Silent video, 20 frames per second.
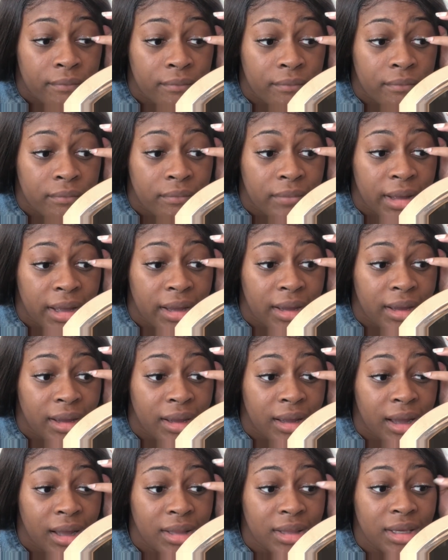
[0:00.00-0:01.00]
By
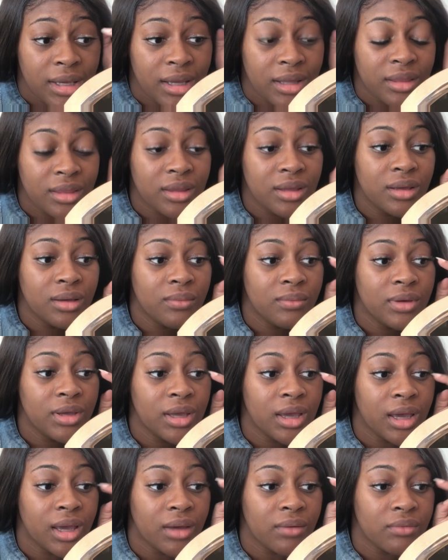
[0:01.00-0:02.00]
golly, I think we
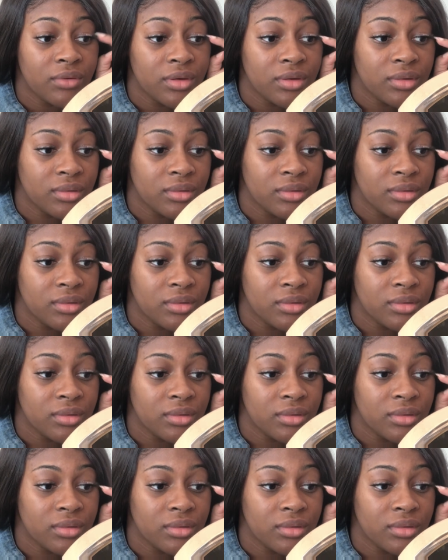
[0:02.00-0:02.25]
have it.